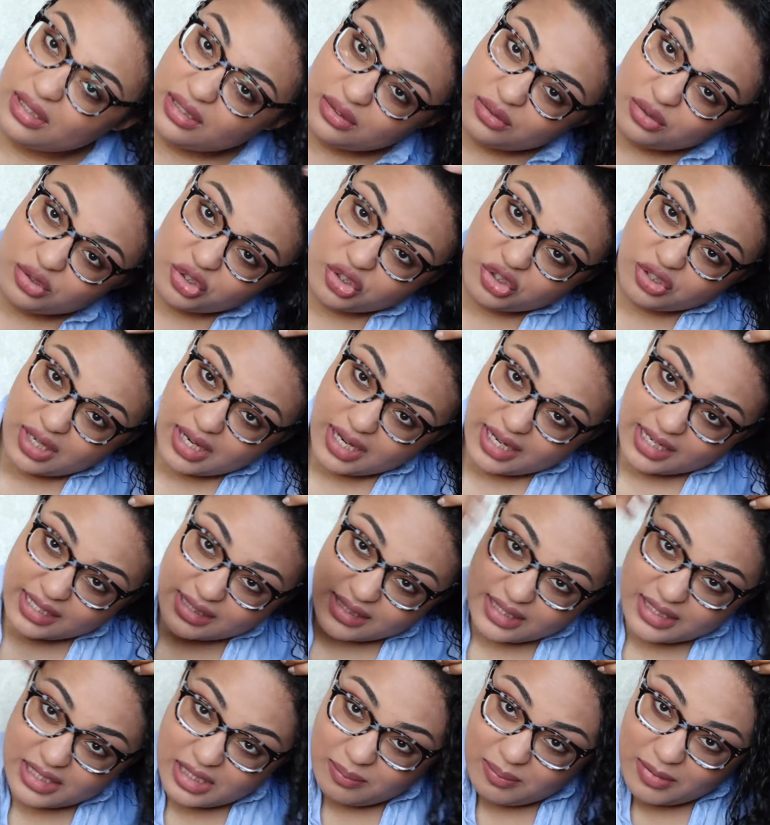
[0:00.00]
are a little dry
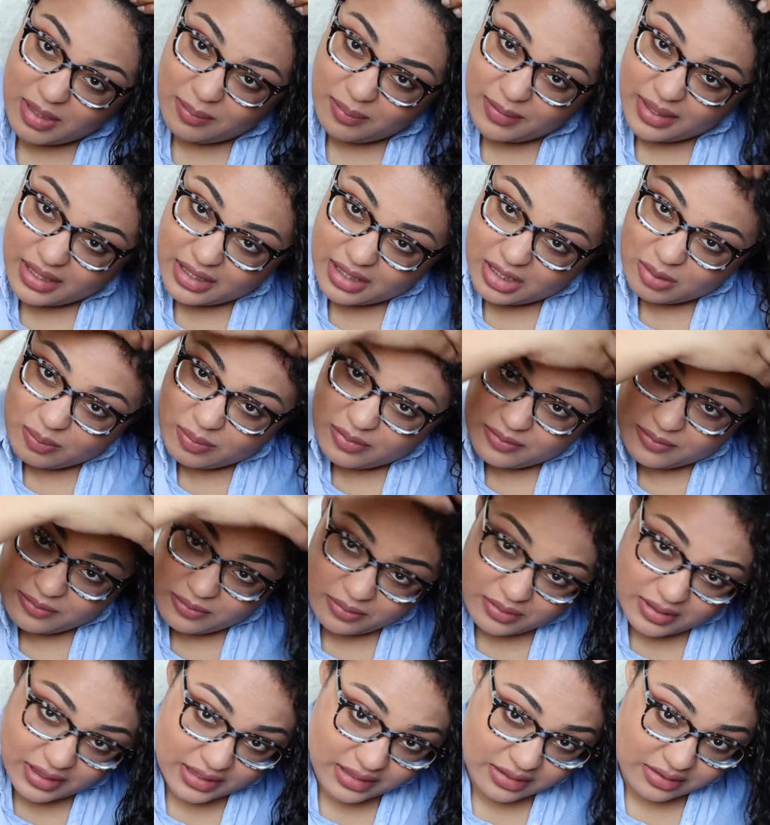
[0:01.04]
because I did my makeup
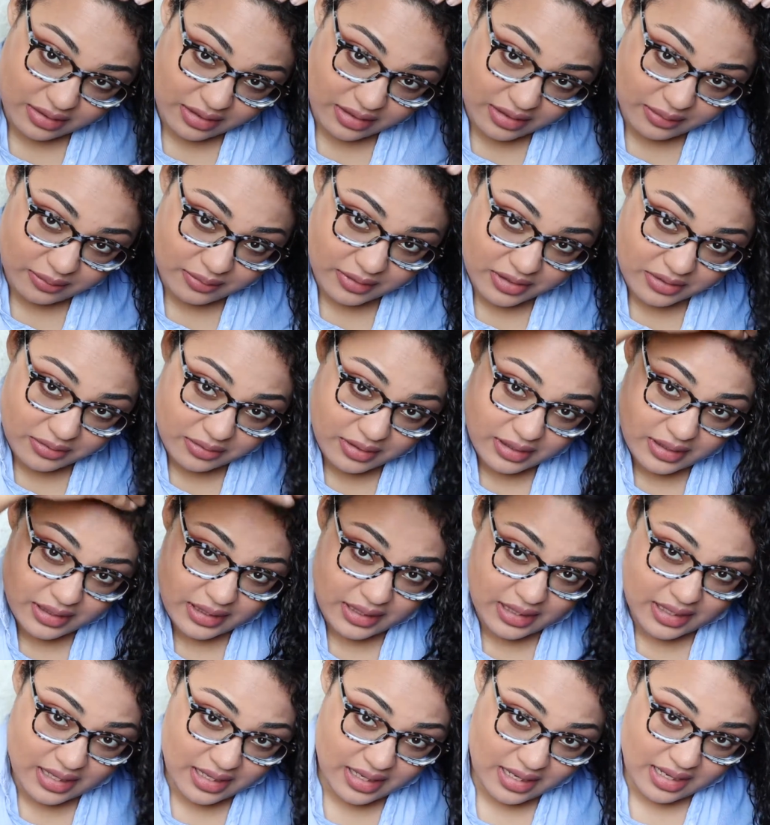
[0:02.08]
before I started
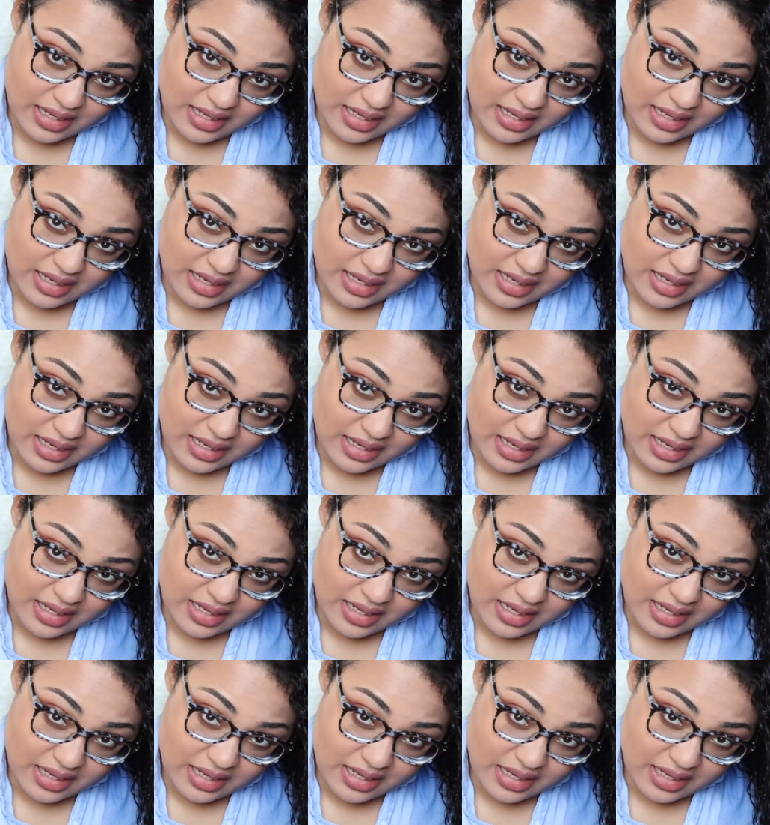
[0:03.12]
recording.